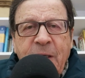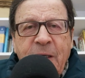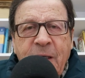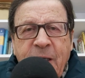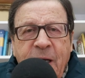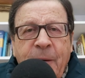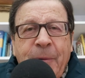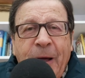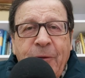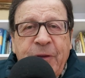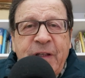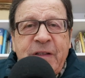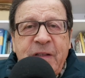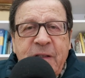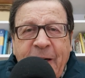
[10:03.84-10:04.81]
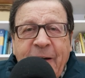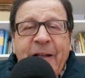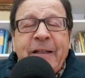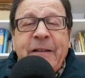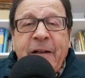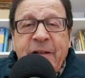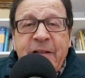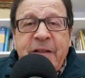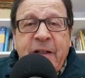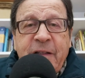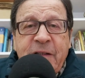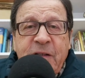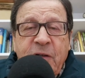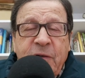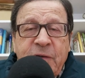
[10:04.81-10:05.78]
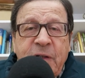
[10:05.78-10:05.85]
uh, about these
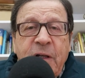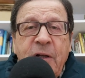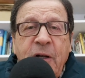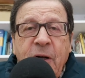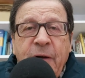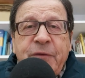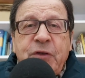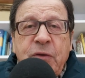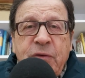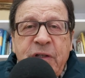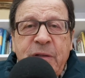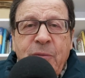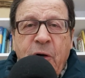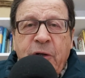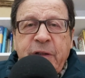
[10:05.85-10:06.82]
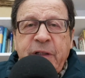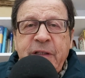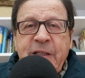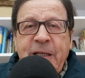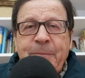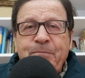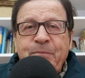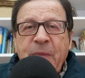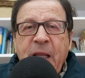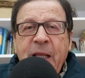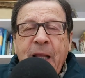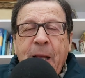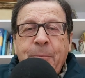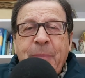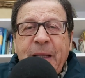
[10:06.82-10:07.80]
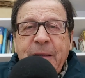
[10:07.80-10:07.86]
characteristics of Swiss democracy.
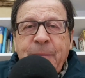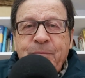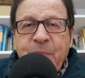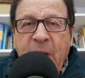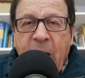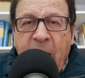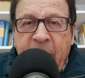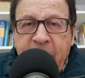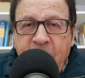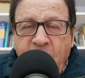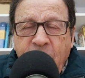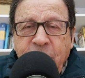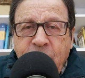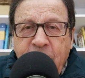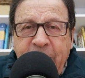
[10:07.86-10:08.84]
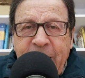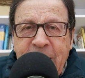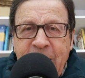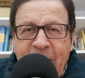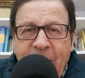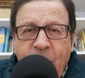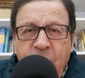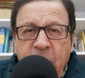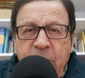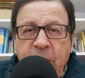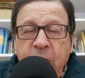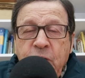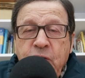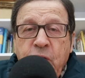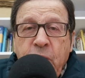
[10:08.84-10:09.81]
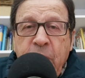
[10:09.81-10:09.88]
But I'm going to get now
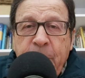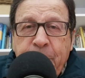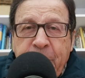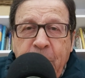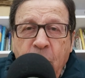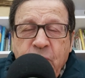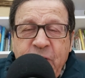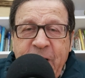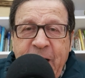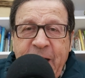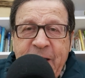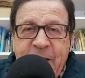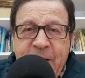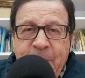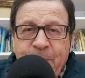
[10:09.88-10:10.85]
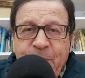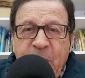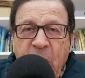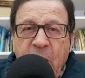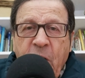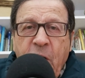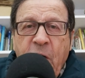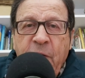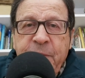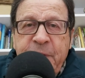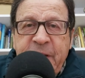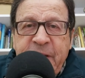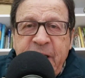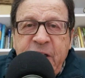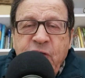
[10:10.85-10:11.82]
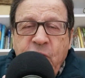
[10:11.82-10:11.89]
to the process of
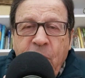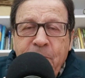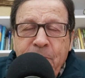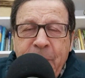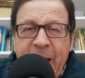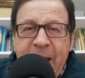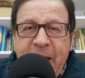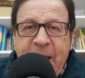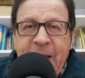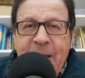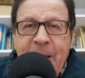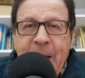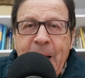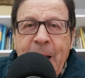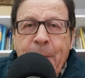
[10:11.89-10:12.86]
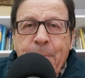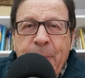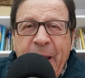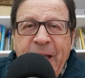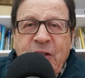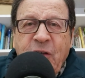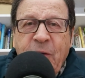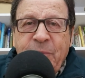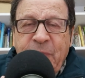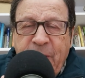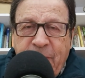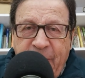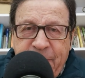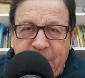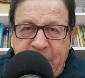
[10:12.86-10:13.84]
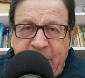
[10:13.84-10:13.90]
decision making based on
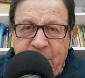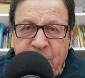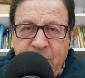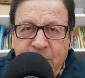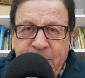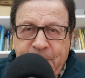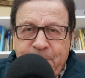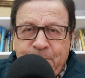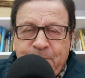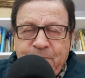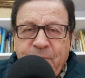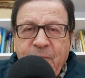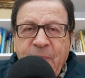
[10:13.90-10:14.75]
the referendum.